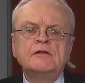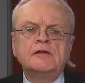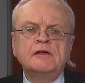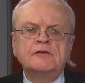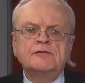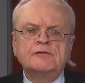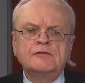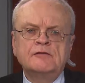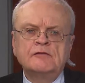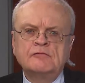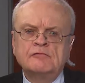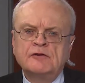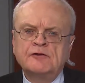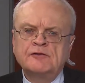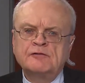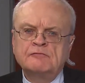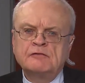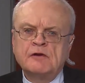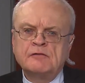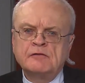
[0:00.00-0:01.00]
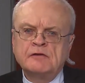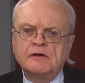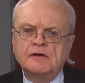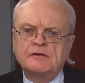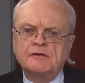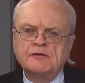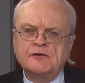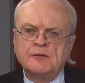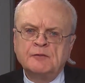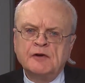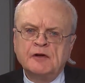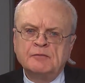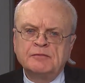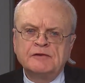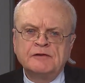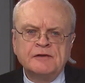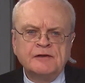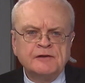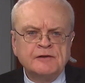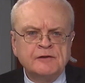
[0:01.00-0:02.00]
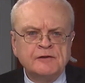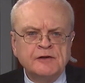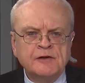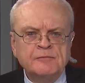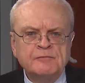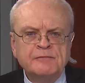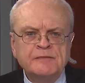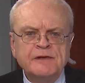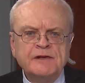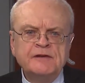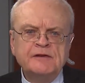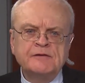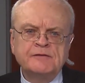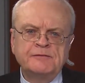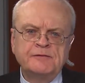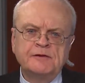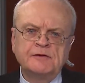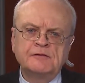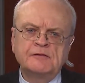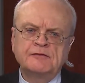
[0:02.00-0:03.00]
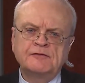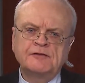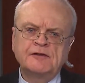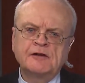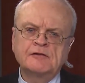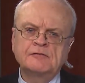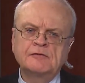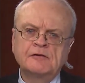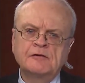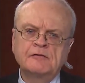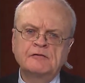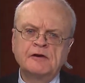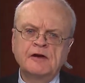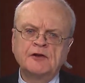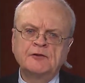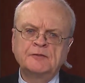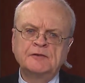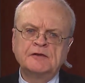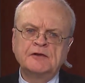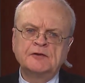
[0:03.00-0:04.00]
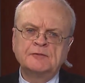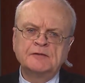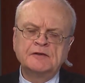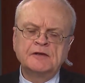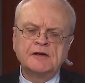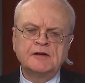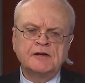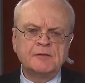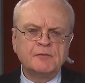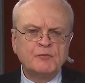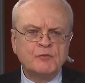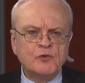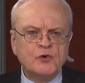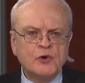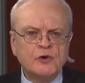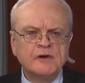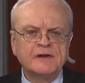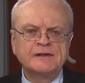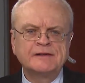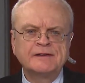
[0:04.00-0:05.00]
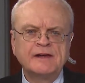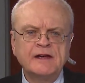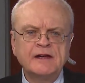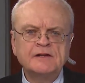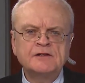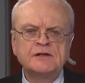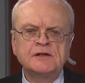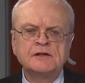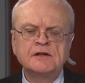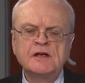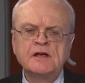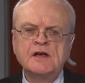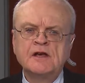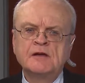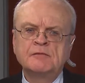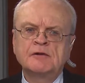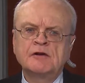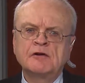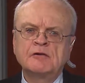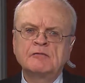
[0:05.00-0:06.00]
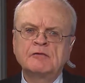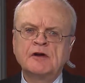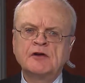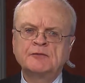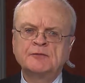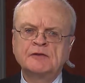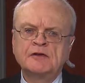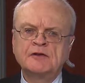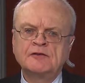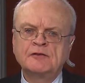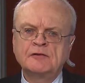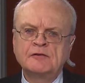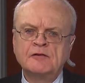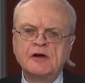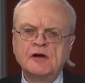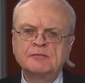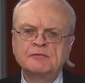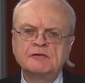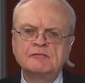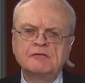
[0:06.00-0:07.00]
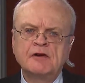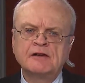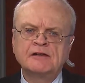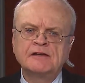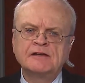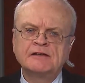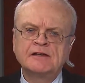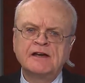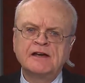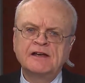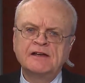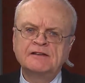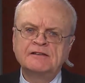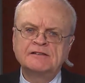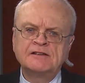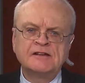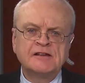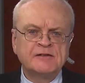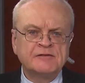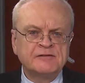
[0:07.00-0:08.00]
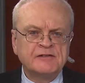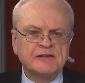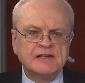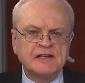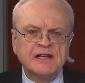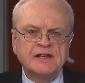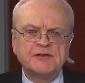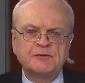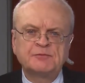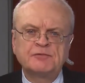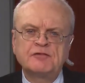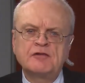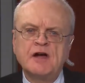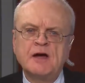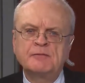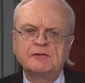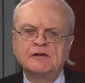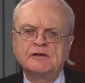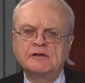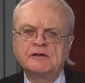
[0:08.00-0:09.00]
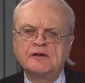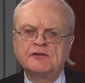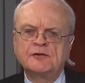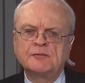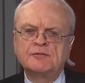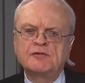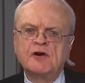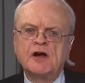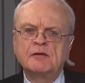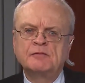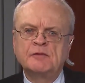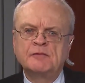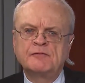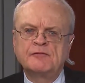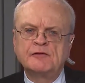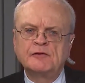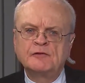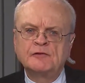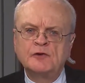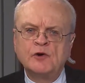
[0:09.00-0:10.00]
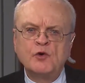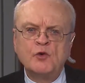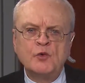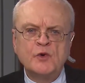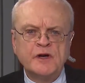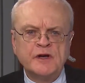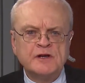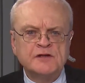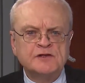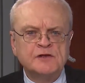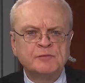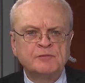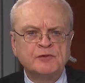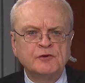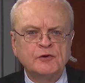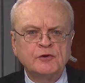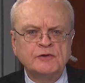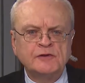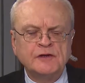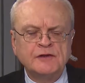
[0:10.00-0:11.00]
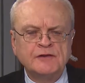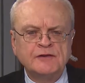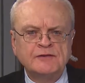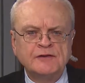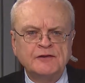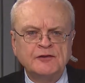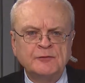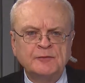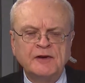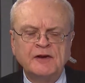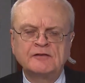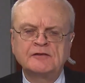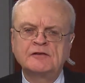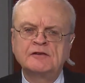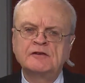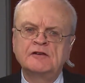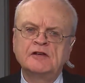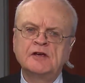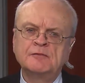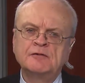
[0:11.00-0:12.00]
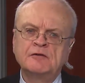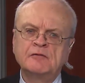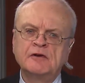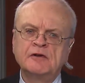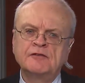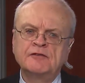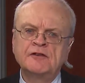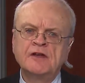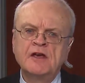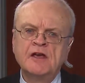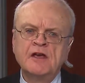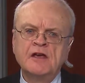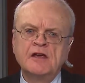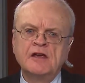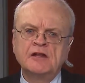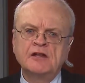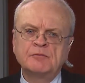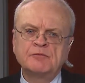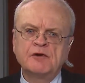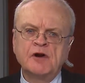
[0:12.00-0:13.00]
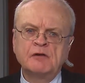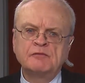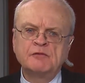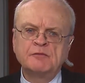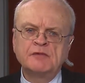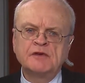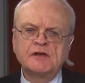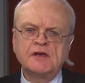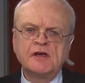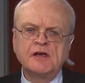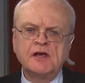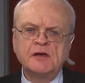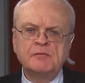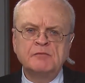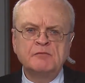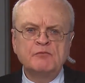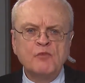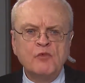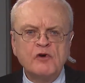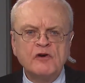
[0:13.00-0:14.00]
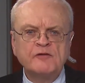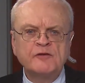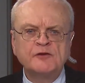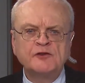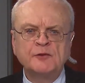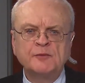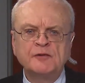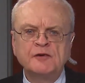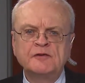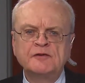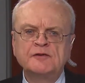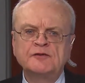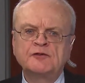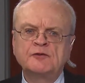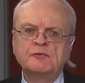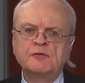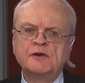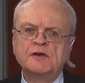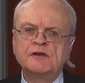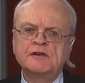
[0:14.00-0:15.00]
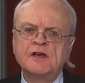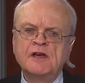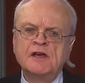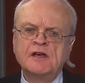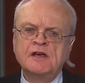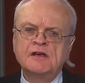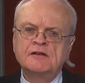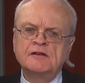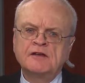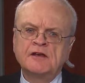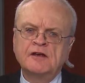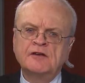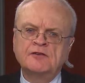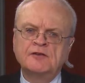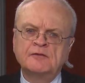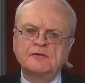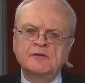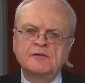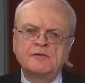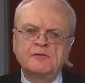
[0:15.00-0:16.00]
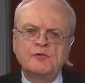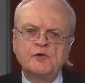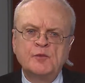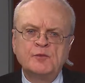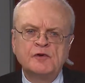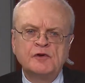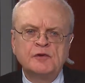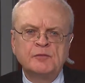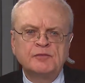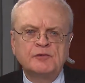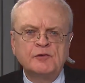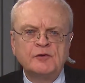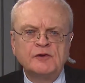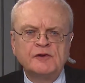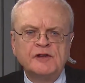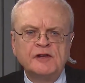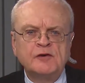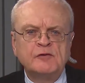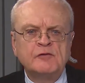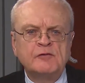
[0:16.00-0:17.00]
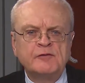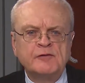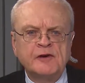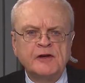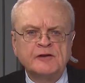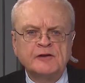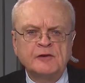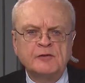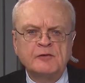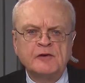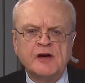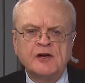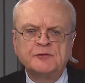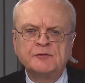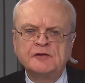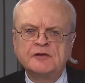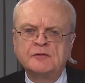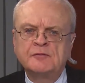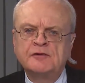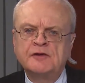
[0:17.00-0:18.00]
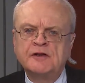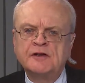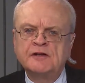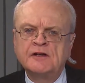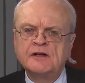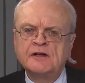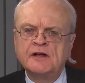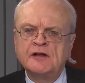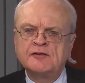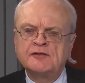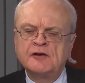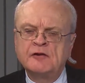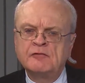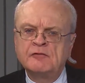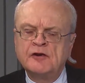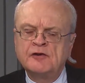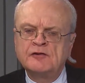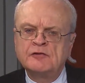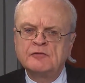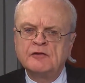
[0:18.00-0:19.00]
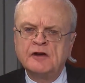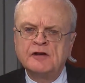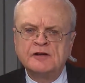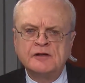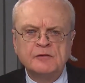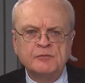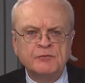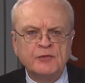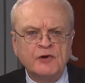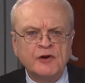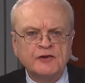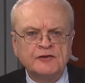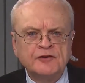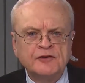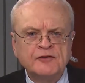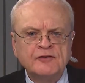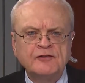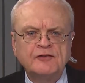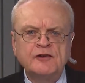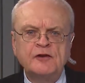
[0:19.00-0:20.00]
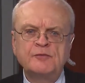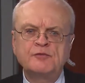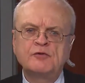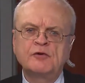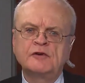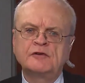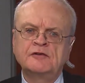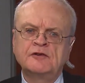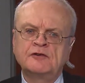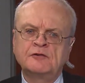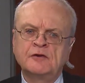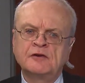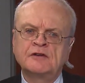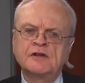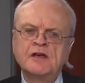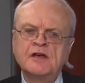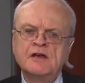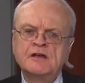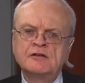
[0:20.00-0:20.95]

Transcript: Thanks to the recent revelations about political and media figures, sexual harassment has been getting more attention, but harassment has long been recognized, if less prominently, as a problem for low wage employees, especially immigrants. And the problem became more visible this week in the case of a former employee who filed a harassment complaint against a restaurant in Boston's Seaport District.